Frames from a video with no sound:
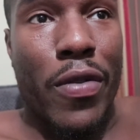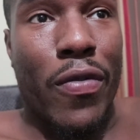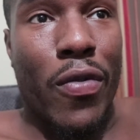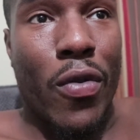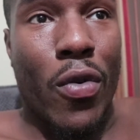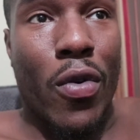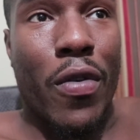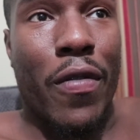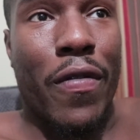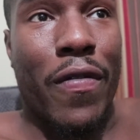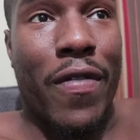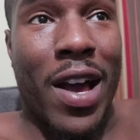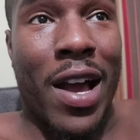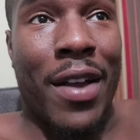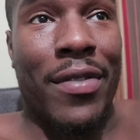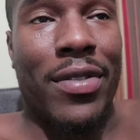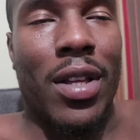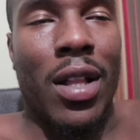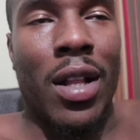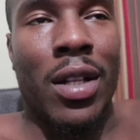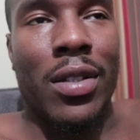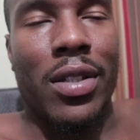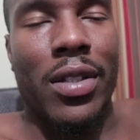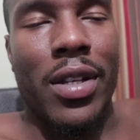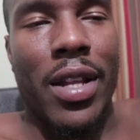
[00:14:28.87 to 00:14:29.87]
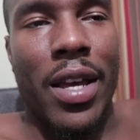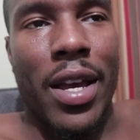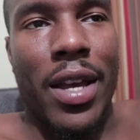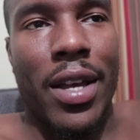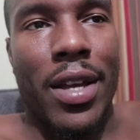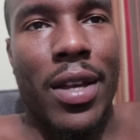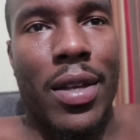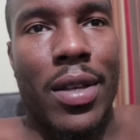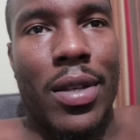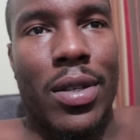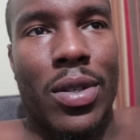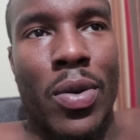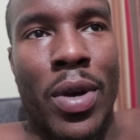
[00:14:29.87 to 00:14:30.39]
four, five salads a
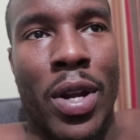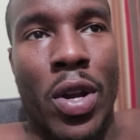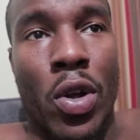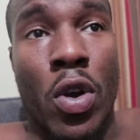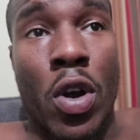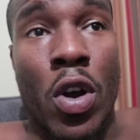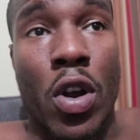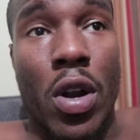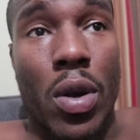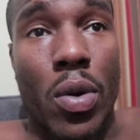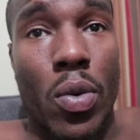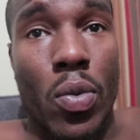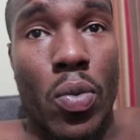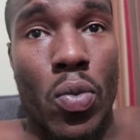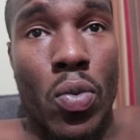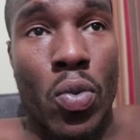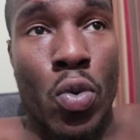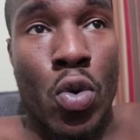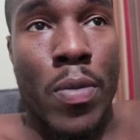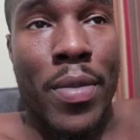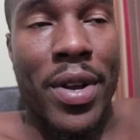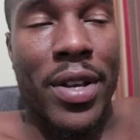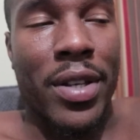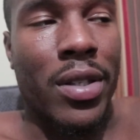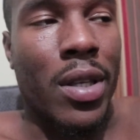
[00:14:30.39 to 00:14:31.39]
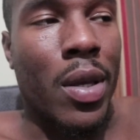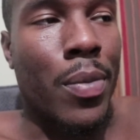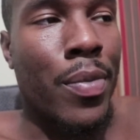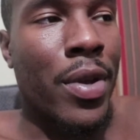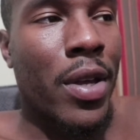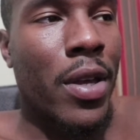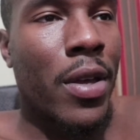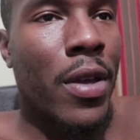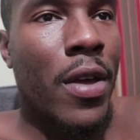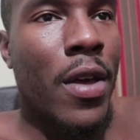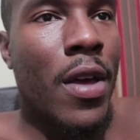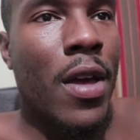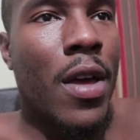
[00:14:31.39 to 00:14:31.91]
day, so I don't ruin my
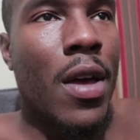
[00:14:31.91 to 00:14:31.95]
stomach.